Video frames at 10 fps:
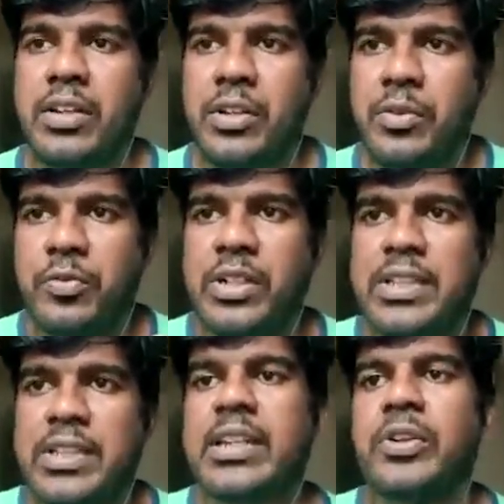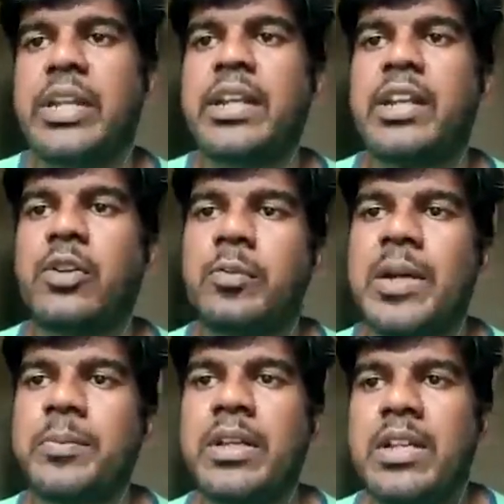For that, you need a roadmap.
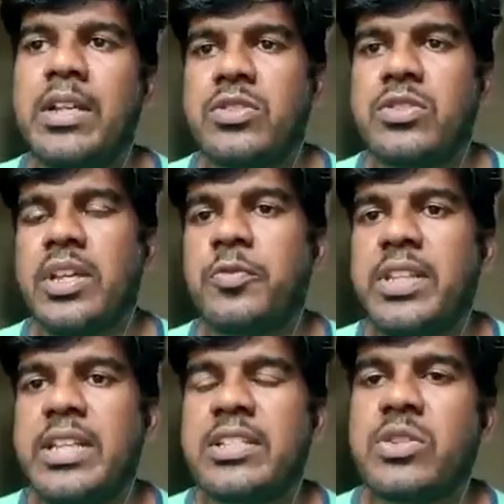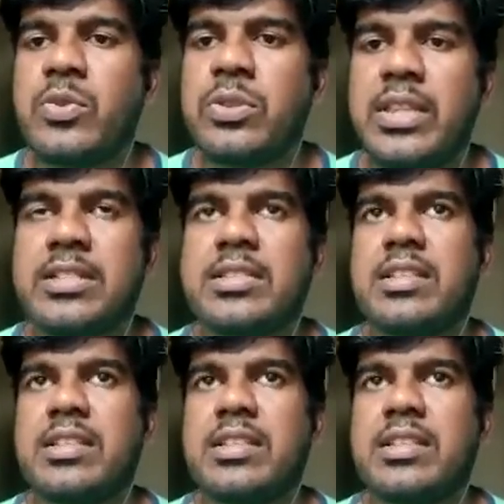So if these two things,